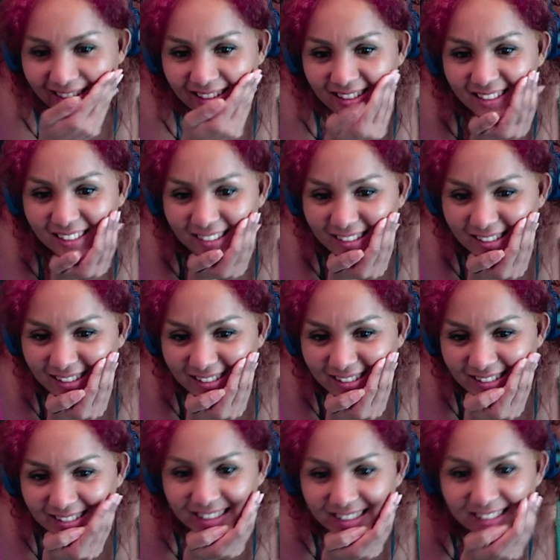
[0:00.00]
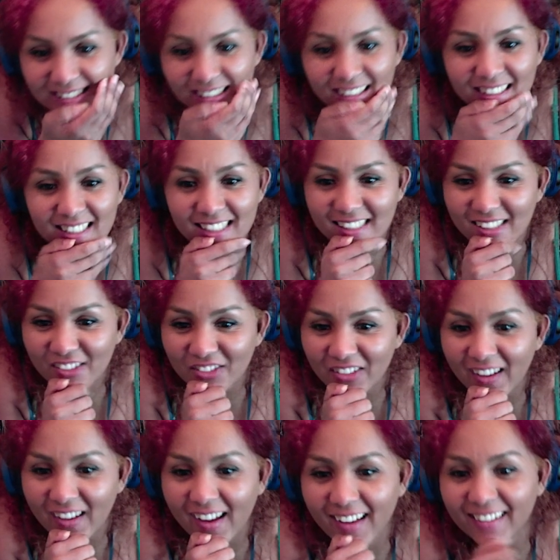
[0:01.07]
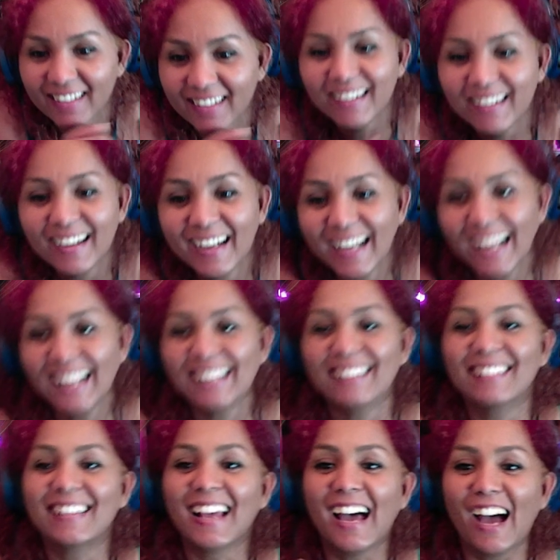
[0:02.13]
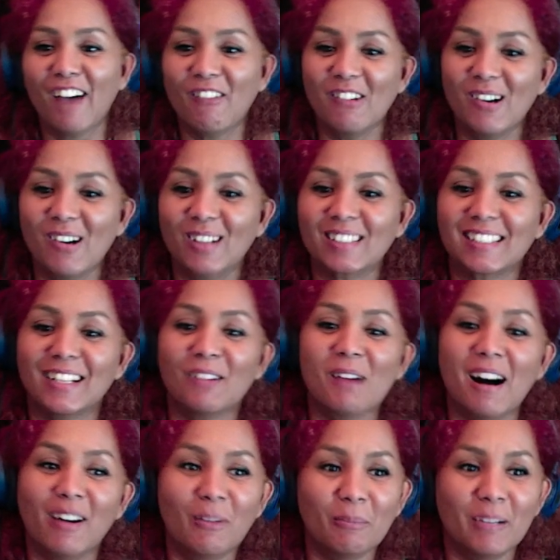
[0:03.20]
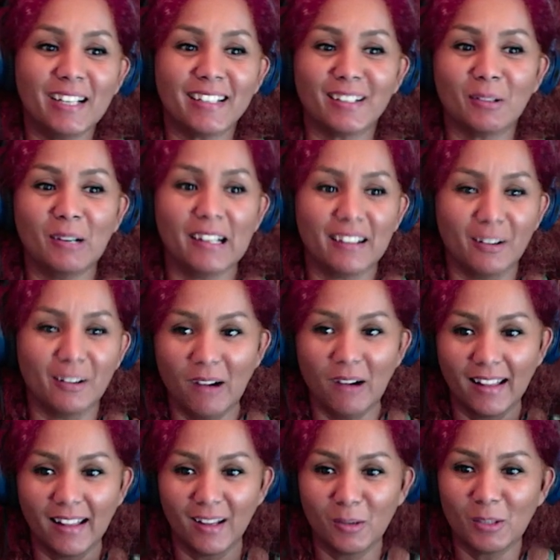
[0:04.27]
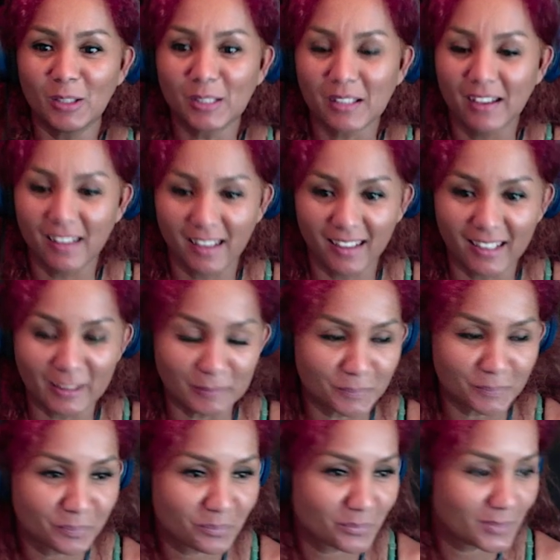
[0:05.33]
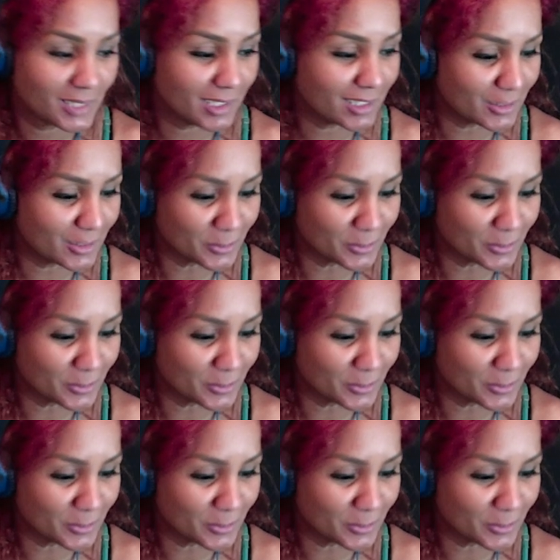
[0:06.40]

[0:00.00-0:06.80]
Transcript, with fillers: Houston, the stage is on fire. That was the one who made it while I was, you know.